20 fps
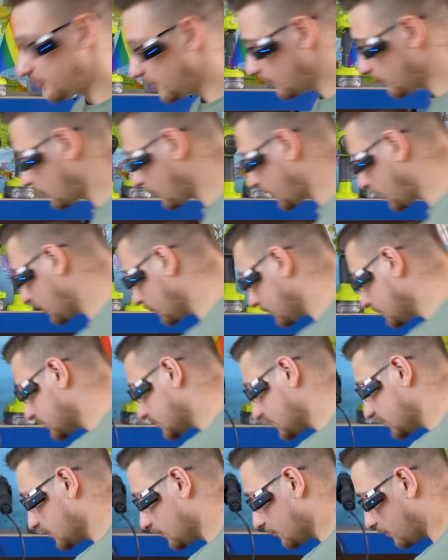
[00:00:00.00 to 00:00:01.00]
been working on this
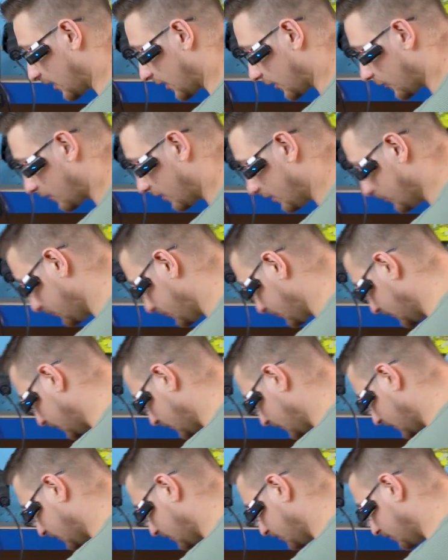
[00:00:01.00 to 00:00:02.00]
in the background,
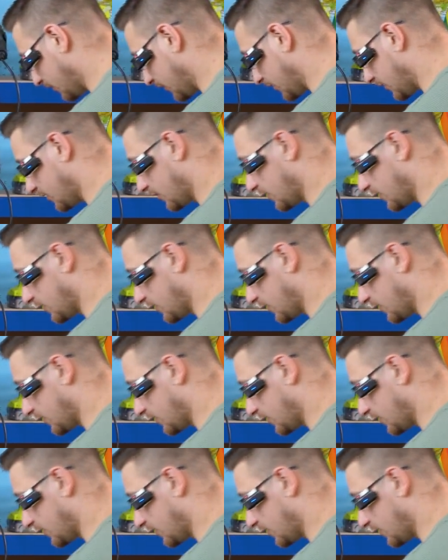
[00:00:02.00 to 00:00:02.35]
but